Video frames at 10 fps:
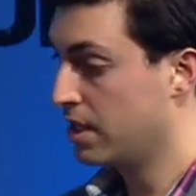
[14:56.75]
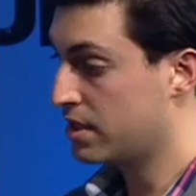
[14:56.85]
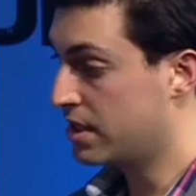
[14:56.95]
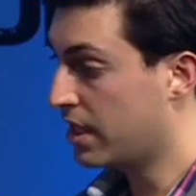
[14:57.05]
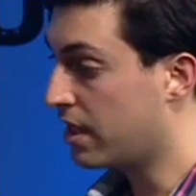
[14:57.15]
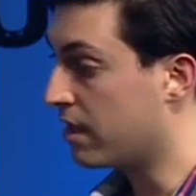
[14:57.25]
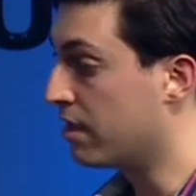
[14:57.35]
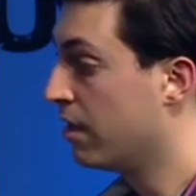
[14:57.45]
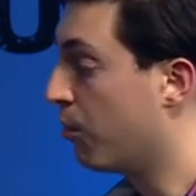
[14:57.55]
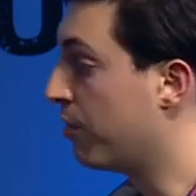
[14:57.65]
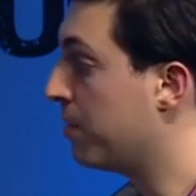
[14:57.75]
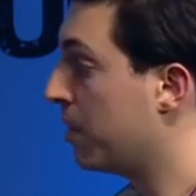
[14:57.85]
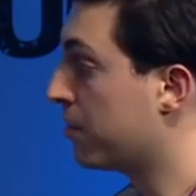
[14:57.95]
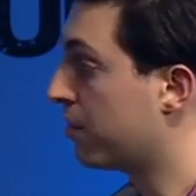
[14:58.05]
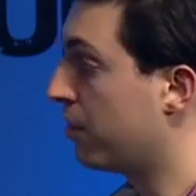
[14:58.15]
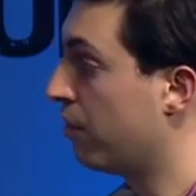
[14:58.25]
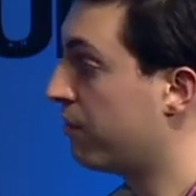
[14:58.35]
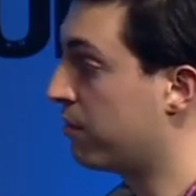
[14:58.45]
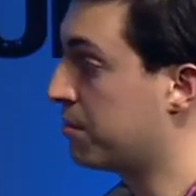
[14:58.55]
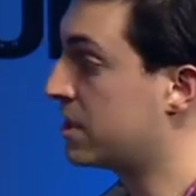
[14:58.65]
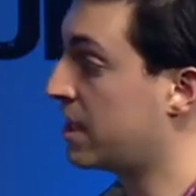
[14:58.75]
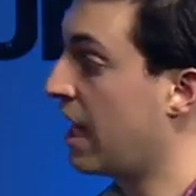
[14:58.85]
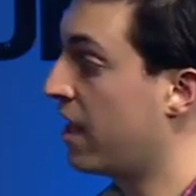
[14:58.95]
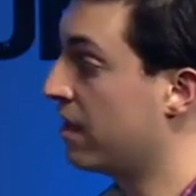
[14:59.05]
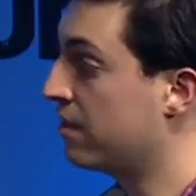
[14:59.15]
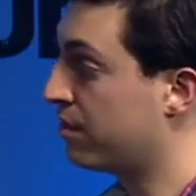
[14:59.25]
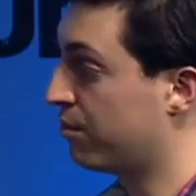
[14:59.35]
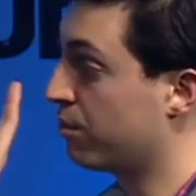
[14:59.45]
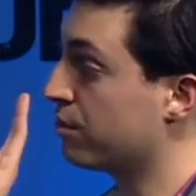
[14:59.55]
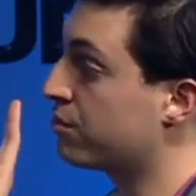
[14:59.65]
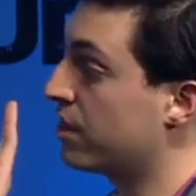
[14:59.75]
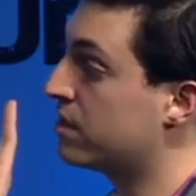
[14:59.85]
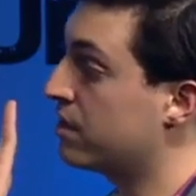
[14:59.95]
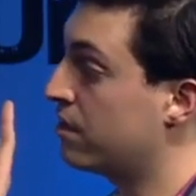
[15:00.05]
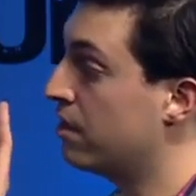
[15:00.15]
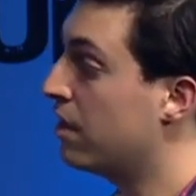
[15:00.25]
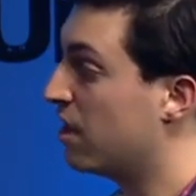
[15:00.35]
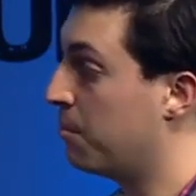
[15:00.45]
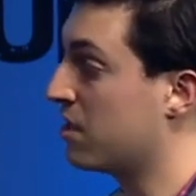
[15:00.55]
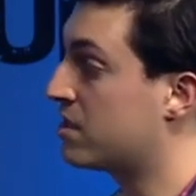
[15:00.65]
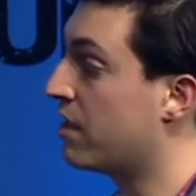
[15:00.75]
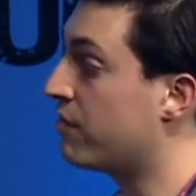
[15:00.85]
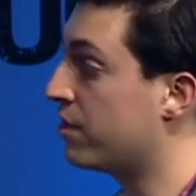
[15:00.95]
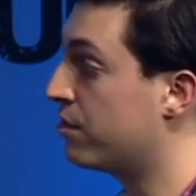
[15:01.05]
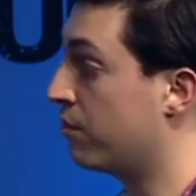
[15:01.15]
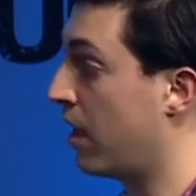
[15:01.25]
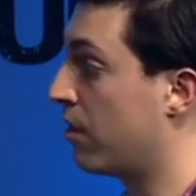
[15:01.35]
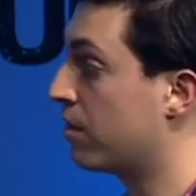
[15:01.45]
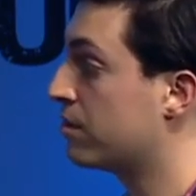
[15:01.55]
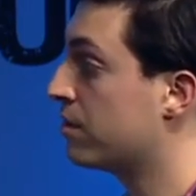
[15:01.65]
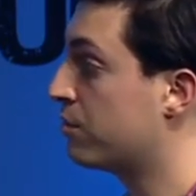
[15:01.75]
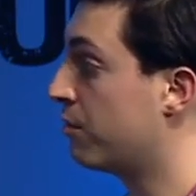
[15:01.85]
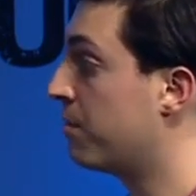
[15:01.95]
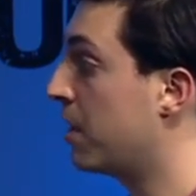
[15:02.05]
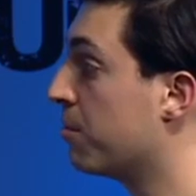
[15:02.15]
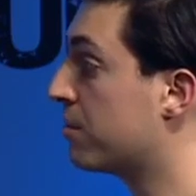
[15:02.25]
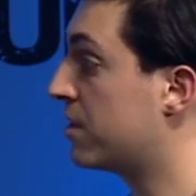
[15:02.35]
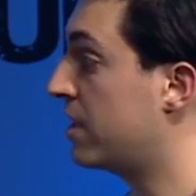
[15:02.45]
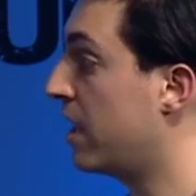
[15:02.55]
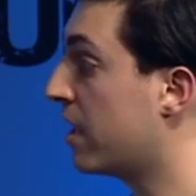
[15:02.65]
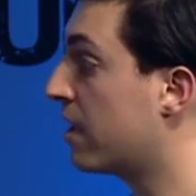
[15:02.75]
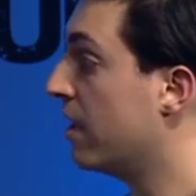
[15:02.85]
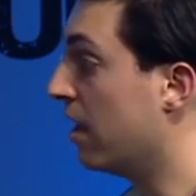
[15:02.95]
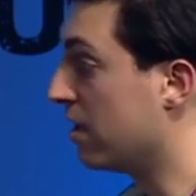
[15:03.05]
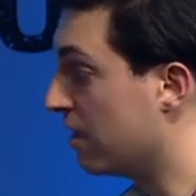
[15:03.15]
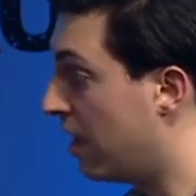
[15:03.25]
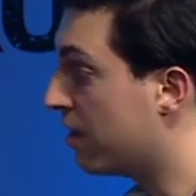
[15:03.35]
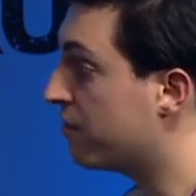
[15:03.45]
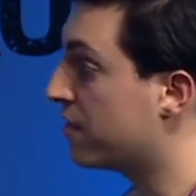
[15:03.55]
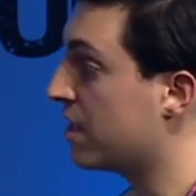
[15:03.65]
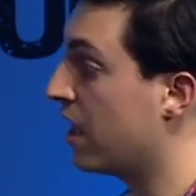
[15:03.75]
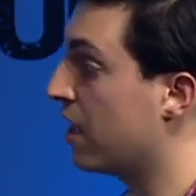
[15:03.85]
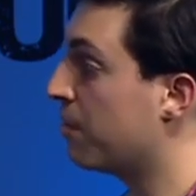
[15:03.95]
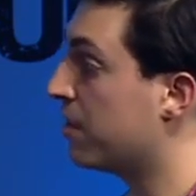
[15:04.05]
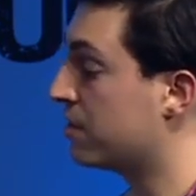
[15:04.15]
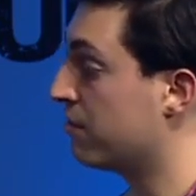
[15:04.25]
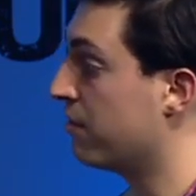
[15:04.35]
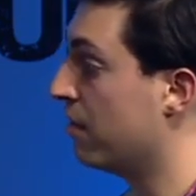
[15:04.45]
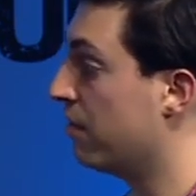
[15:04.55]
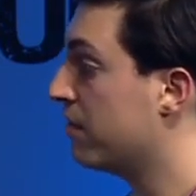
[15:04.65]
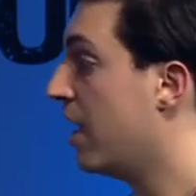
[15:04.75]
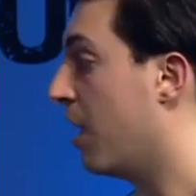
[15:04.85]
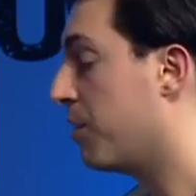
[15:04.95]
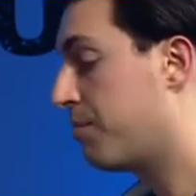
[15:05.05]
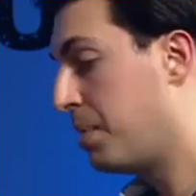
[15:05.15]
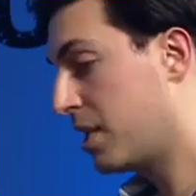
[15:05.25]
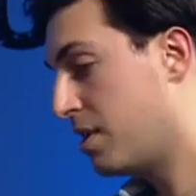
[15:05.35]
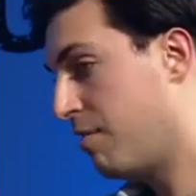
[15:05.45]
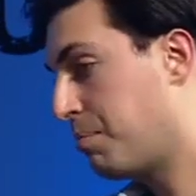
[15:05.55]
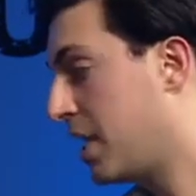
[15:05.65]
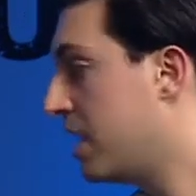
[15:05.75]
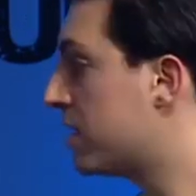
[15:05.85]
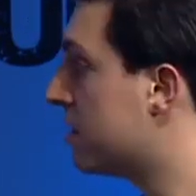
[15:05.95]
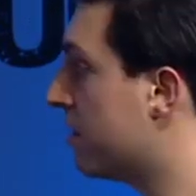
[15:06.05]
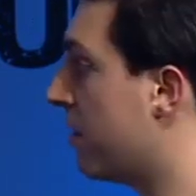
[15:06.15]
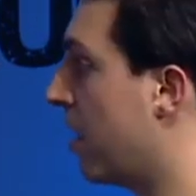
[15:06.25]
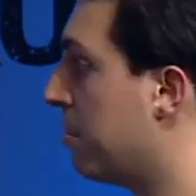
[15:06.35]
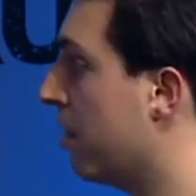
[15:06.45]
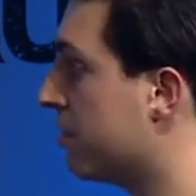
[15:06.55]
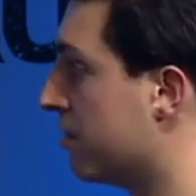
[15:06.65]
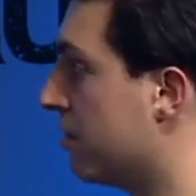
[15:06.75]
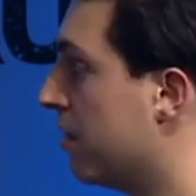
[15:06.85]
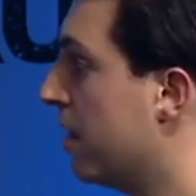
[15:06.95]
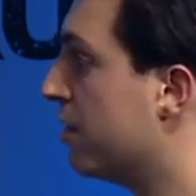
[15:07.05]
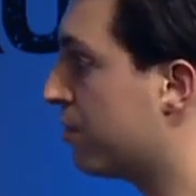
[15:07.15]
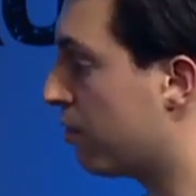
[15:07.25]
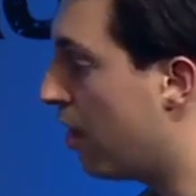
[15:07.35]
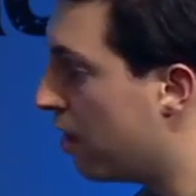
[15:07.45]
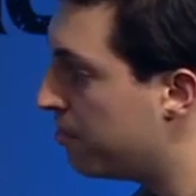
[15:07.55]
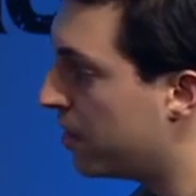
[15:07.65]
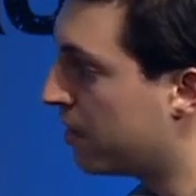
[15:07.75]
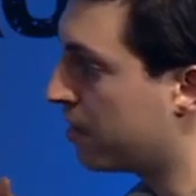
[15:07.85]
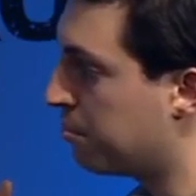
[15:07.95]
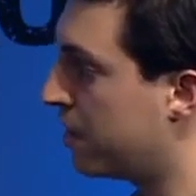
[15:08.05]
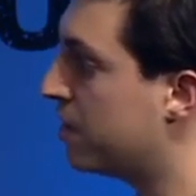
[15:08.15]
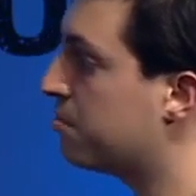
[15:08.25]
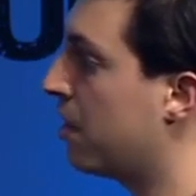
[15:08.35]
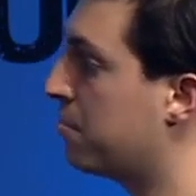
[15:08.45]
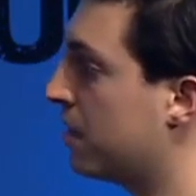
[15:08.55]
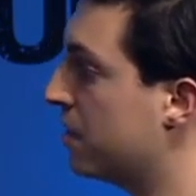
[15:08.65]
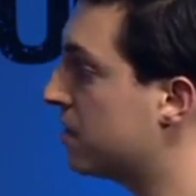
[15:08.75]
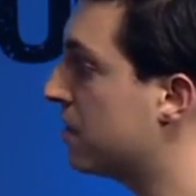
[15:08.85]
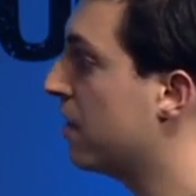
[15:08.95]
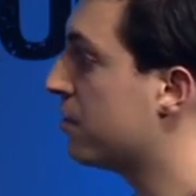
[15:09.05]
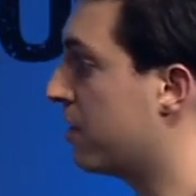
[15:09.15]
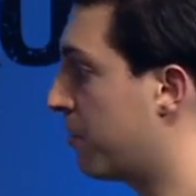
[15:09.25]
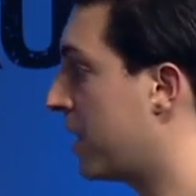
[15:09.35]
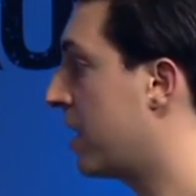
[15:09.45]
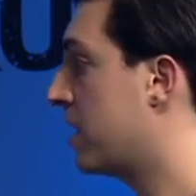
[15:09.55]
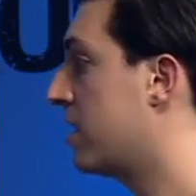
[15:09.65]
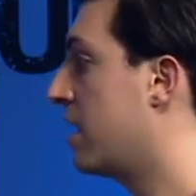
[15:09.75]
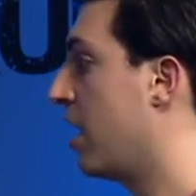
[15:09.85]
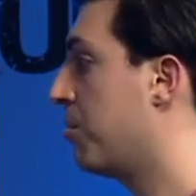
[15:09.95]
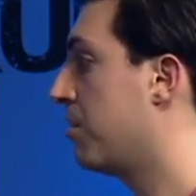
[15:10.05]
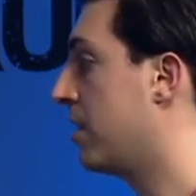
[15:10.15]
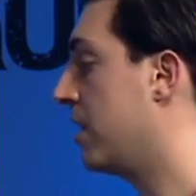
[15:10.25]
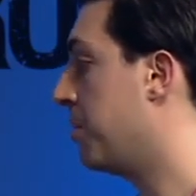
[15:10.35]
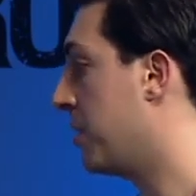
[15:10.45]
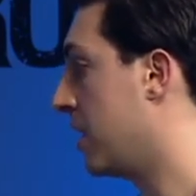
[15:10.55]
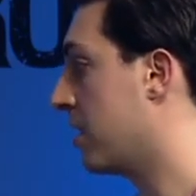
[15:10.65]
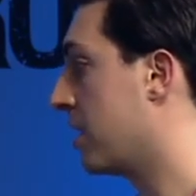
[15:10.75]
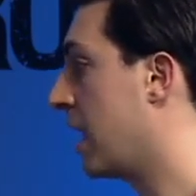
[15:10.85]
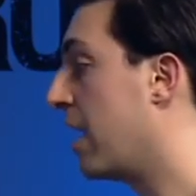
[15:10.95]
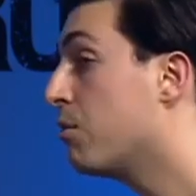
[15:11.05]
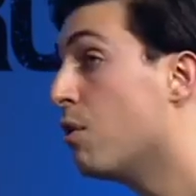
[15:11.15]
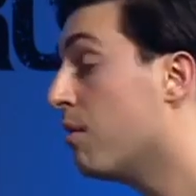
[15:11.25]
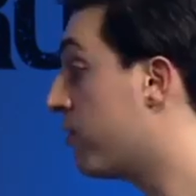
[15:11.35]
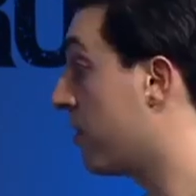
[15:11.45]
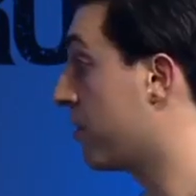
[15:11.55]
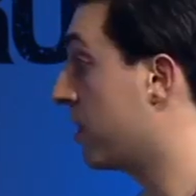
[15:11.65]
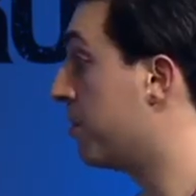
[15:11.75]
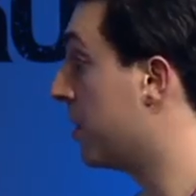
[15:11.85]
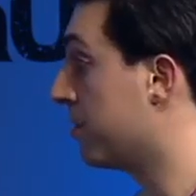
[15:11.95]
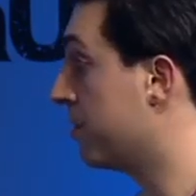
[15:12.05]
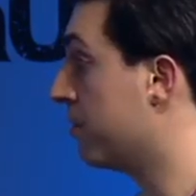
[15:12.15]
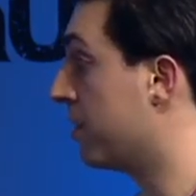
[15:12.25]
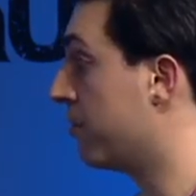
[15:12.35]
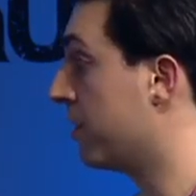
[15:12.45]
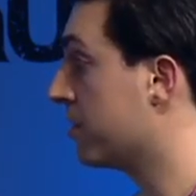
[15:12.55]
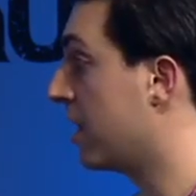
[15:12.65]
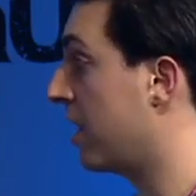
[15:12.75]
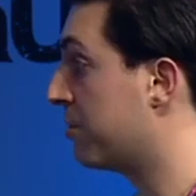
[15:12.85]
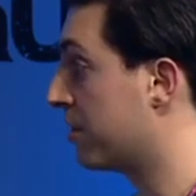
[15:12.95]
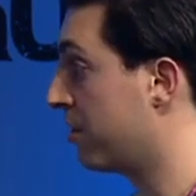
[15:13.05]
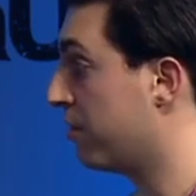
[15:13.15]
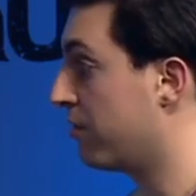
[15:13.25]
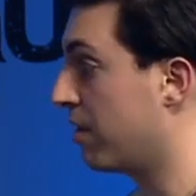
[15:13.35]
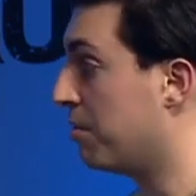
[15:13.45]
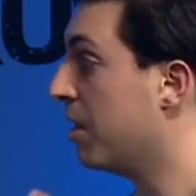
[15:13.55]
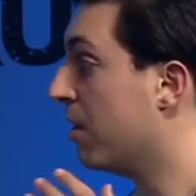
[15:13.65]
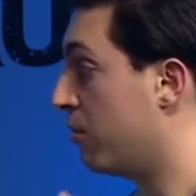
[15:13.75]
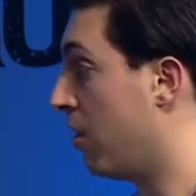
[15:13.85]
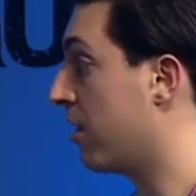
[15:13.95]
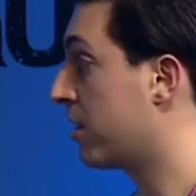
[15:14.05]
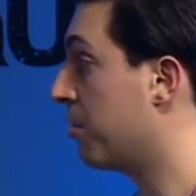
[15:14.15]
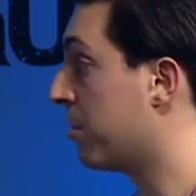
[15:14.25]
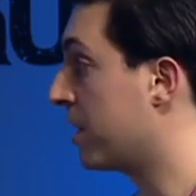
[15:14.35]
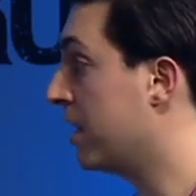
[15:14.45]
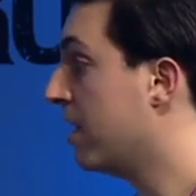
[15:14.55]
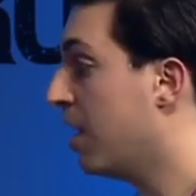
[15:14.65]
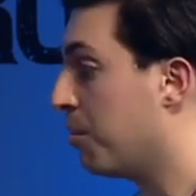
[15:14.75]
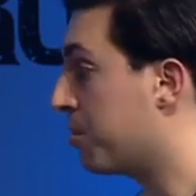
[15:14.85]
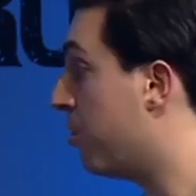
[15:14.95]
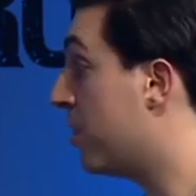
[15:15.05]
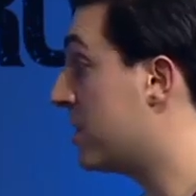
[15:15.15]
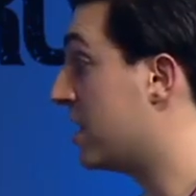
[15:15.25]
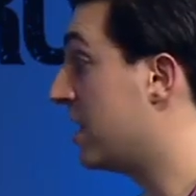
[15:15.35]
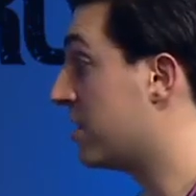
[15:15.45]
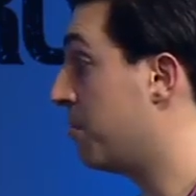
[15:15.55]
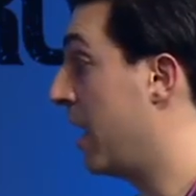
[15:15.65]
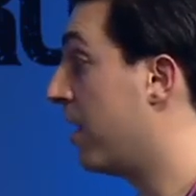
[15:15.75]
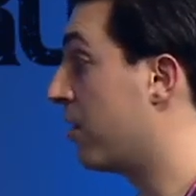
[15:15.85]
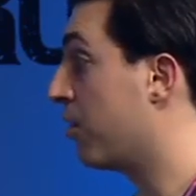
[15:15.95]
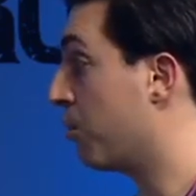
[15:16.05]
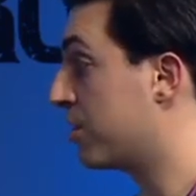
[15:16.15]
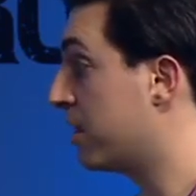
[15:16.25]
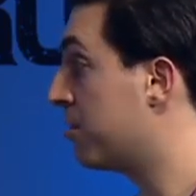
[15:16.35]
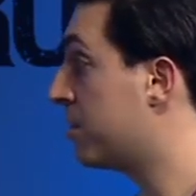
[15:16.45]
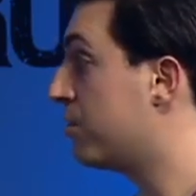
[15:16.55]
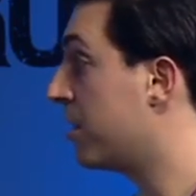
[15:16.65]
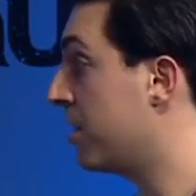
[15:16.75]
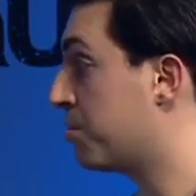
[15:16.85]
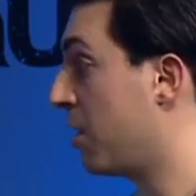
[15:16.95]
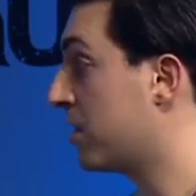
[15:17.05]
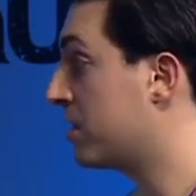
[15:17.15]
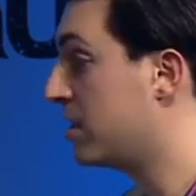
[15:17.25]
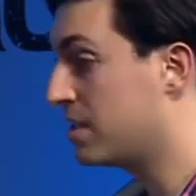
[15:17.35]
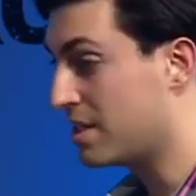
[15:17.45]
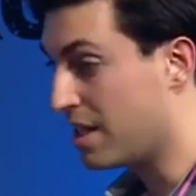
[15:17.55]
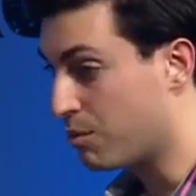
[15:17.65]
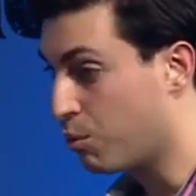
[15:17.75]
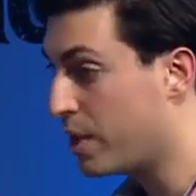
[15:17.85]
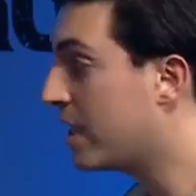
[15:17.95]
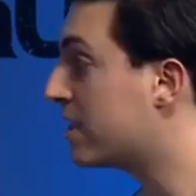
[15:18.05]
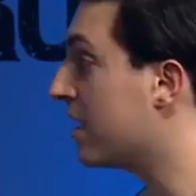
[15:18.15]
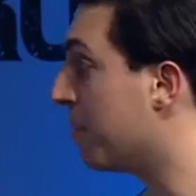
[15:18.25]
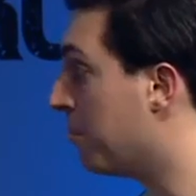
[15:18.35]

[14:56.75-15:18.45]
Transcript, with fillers: Second, we've been able to go from scan to the World Trade Center in about seventy-two hours. So we've been to take a lot of the time that's involved, and we've picked off pieces of that puzzle. So we're automating it piece by piece so that we can get to the output immediately. I don't know if we're ever going to be able to do it in real time to go from raw to complete, but the point is it doesn't matter. We're yeah. substituting these processes that take weeks and